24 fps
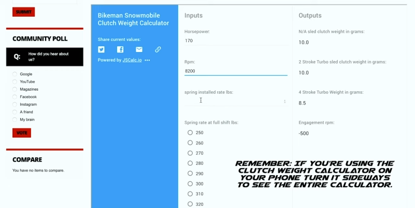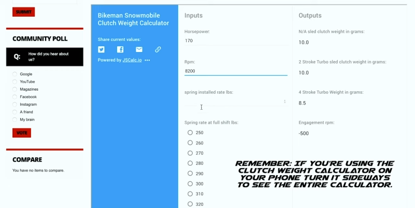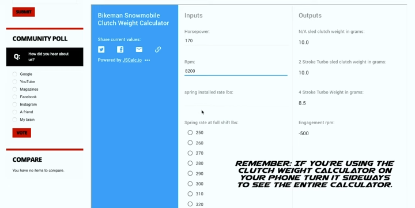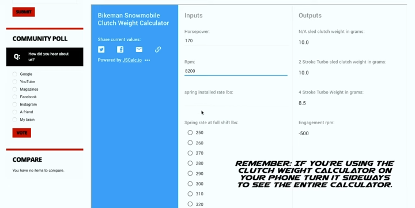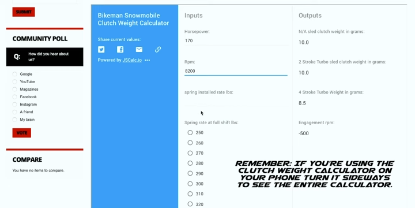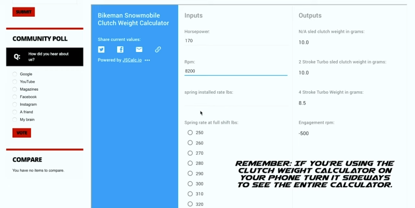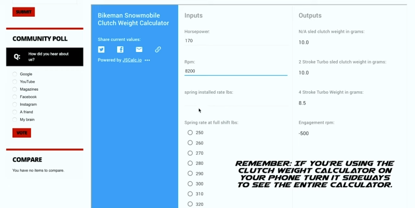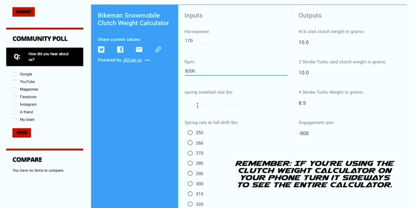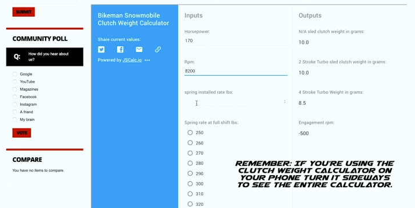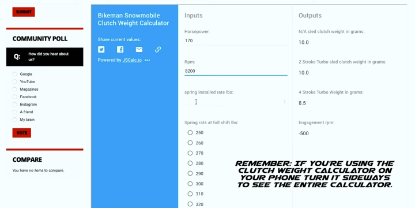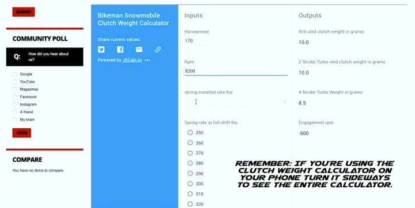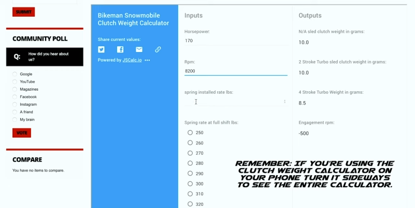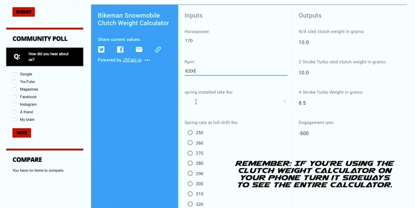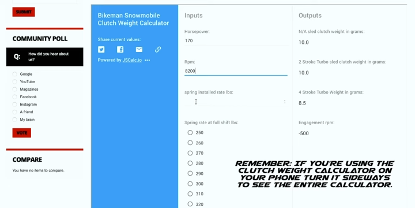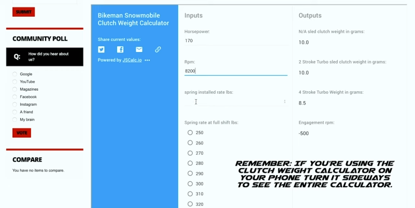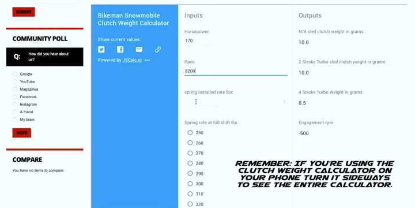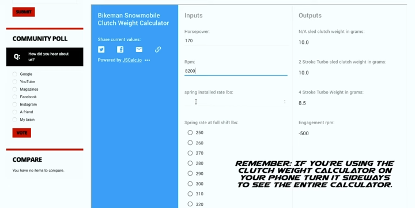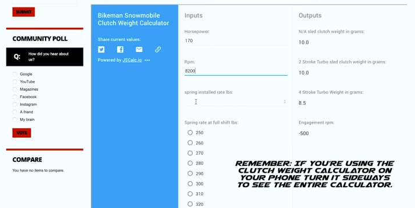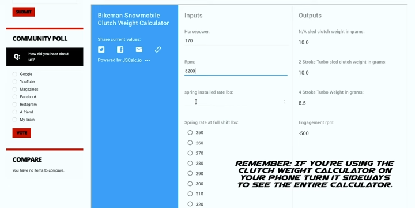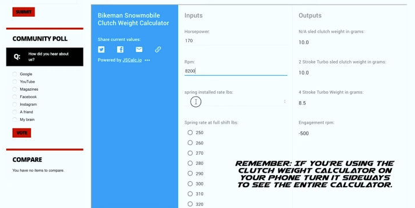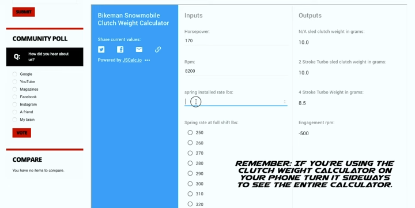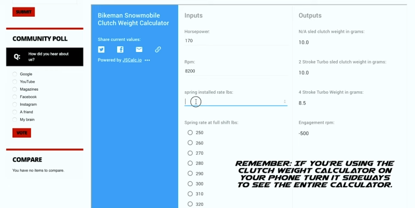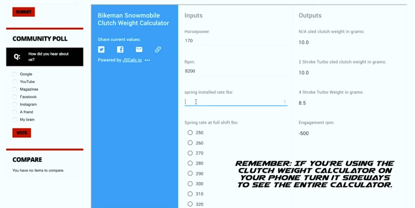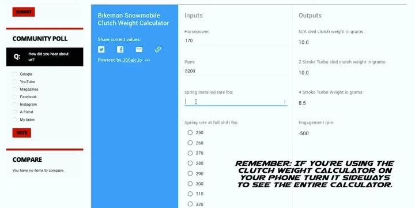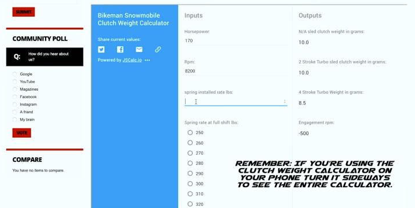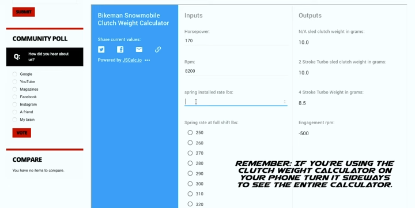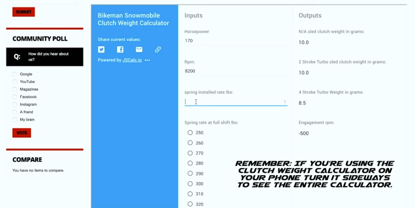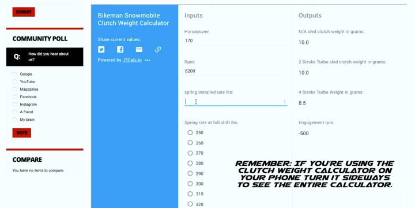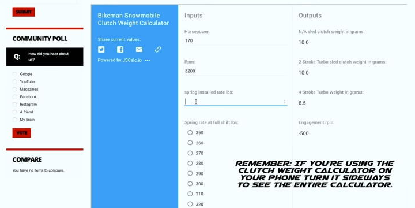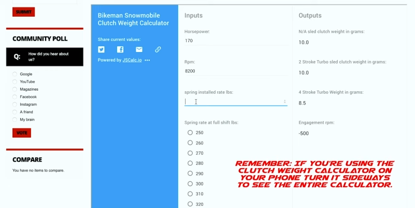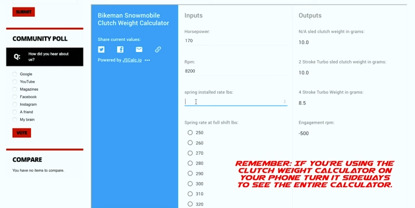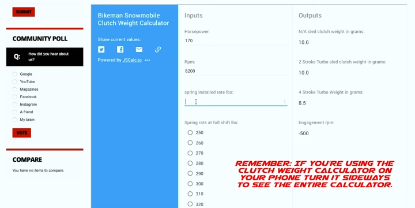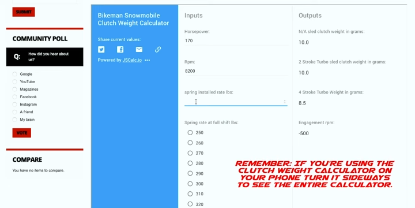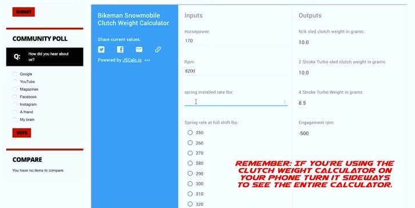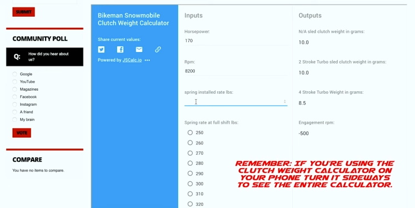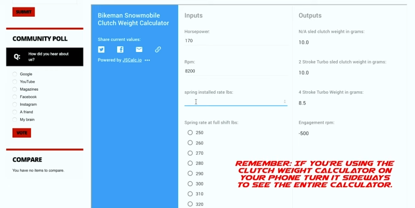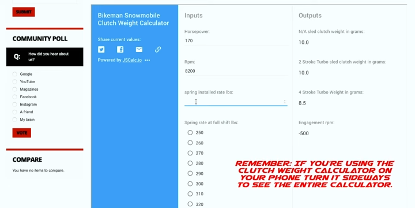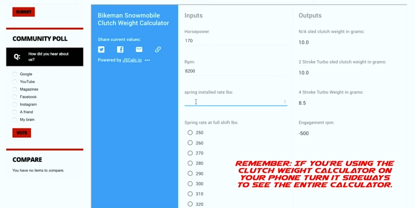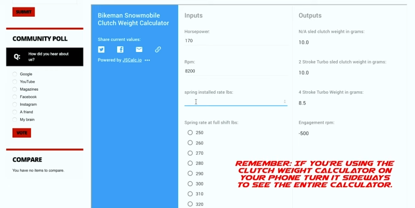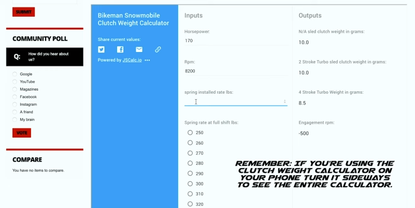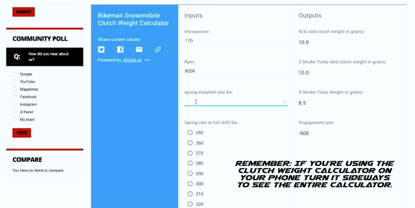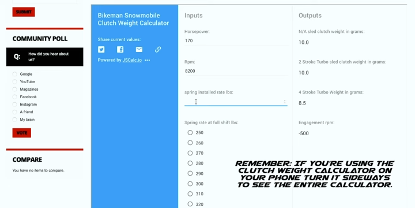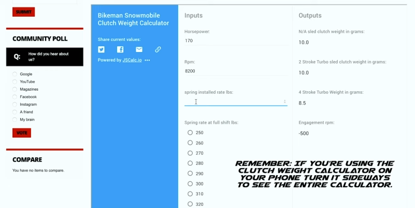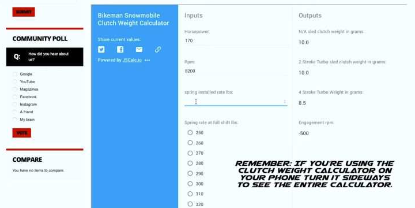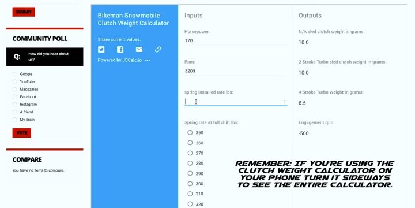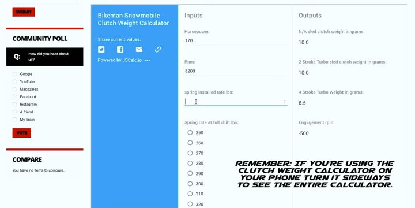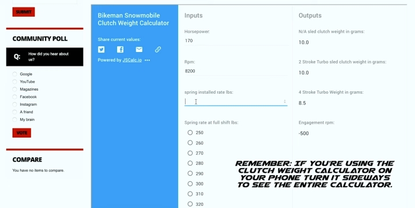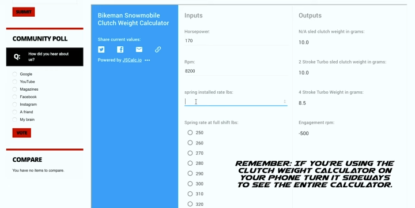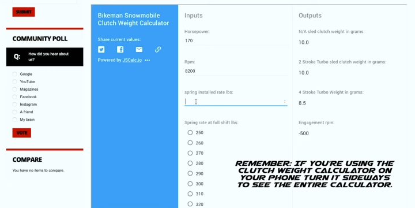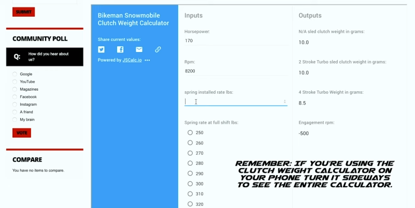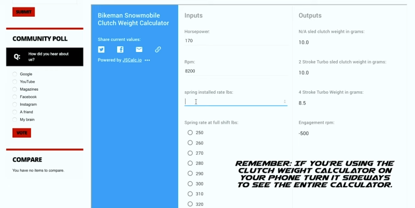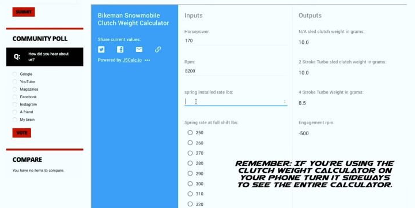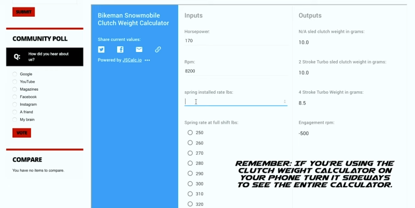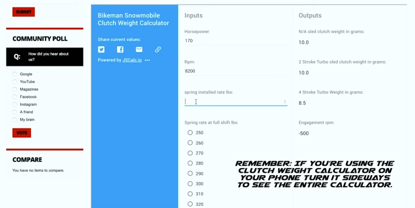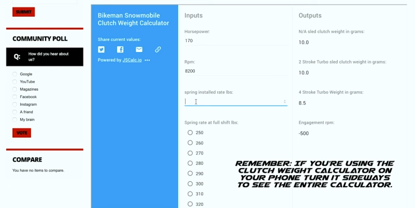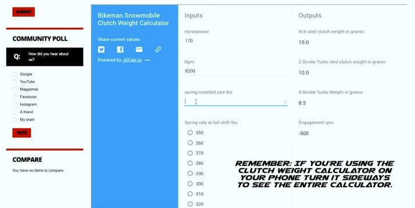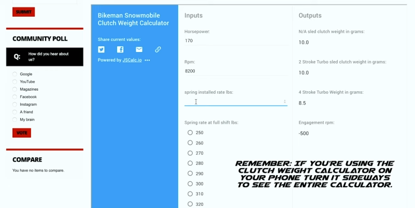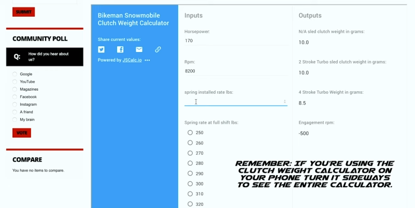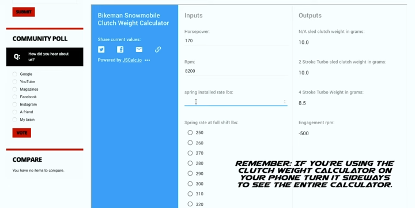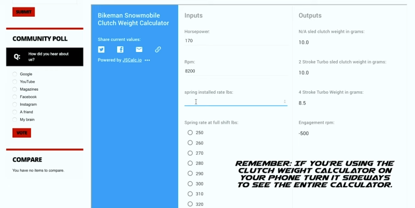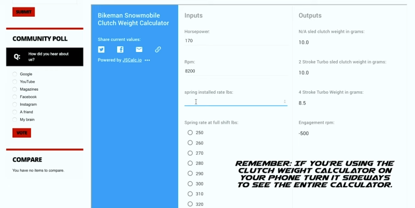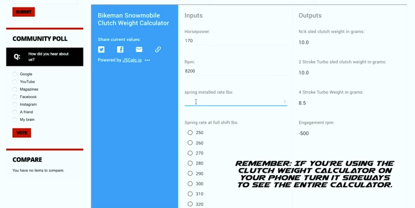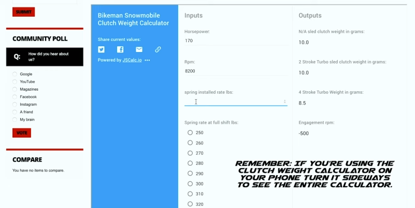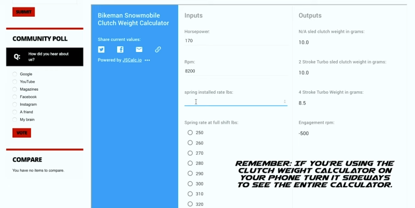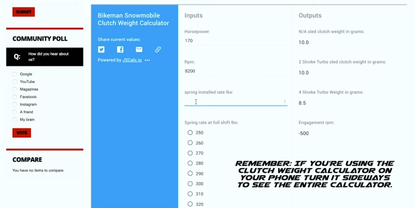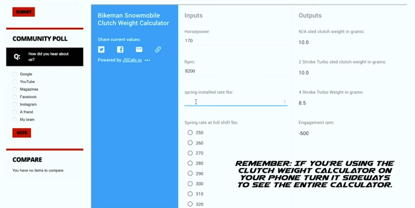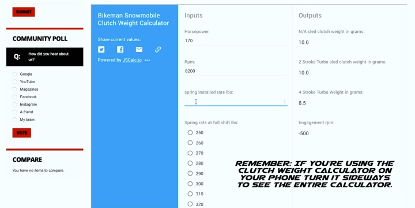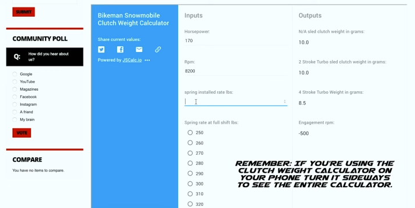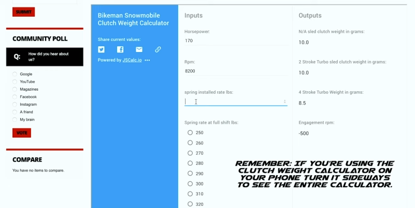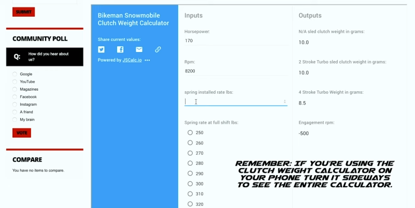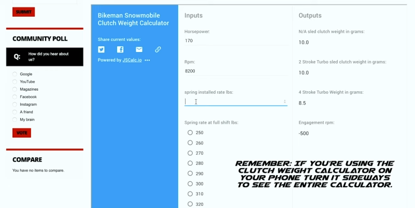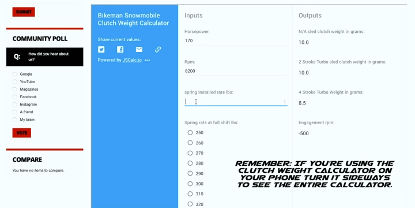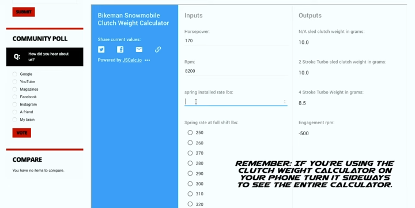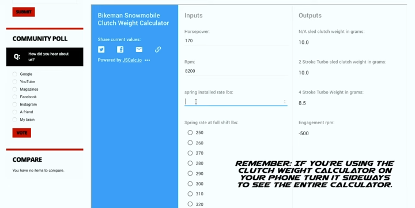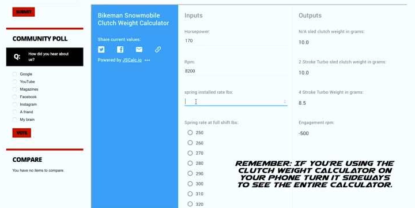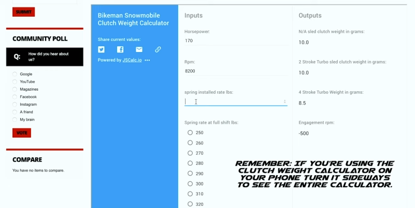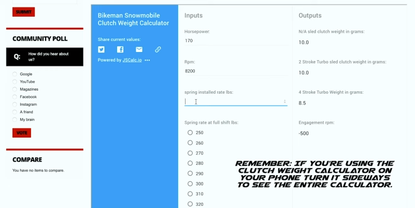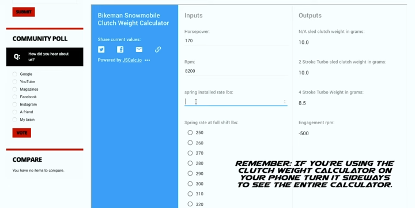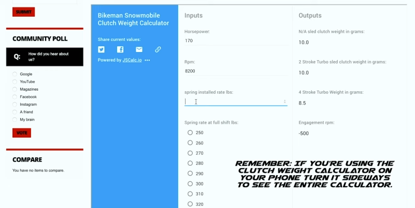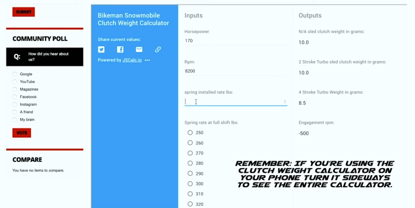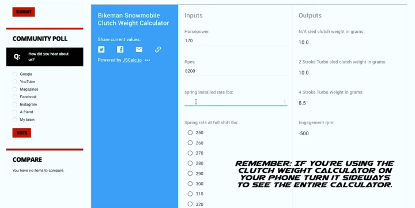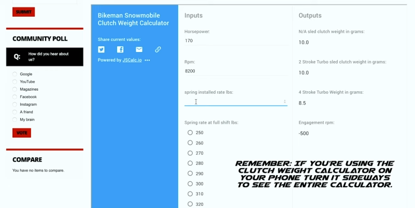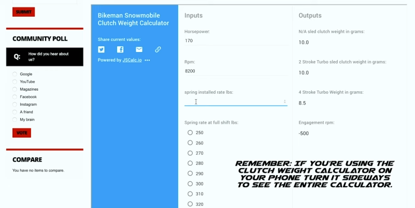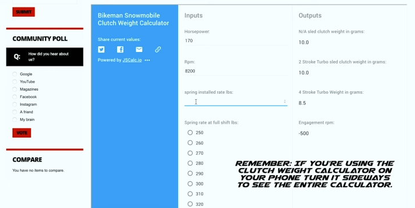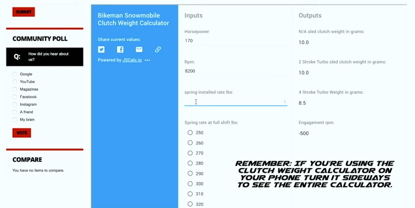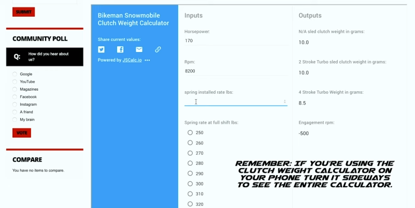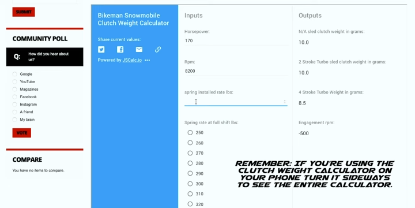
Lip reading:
[unreadable: no face in view]